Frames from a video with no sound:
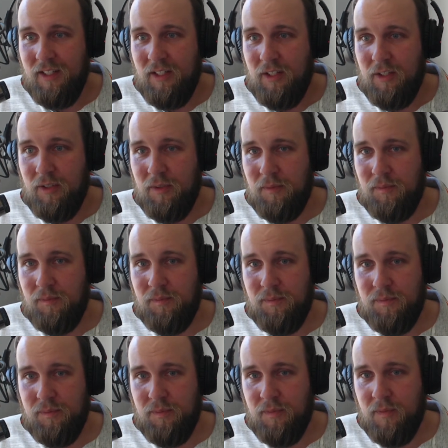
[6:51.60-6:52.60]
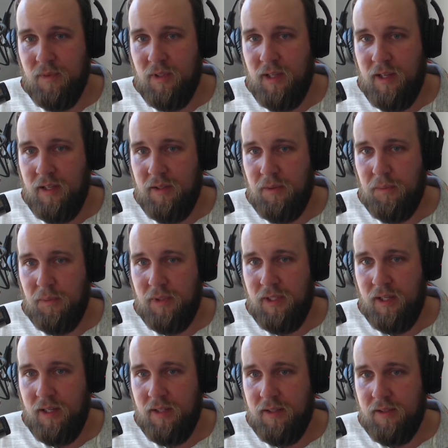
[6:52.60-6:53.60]
And we
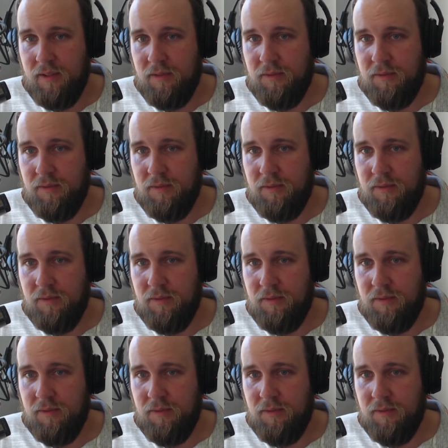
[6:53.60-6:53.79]
can